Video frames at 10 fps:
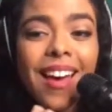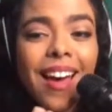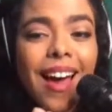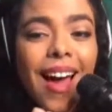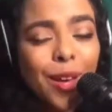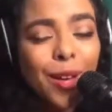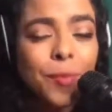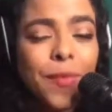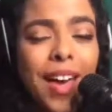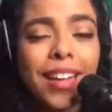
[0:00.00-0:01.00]
I hope
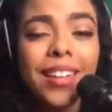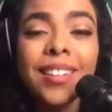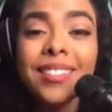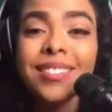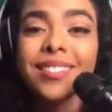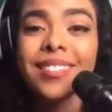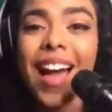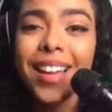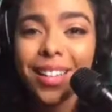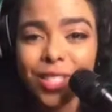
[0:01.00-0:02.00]
that
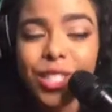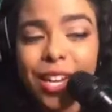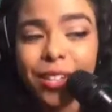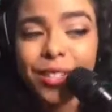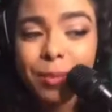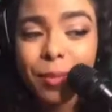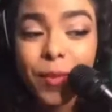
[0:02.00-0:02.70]
I can share some of the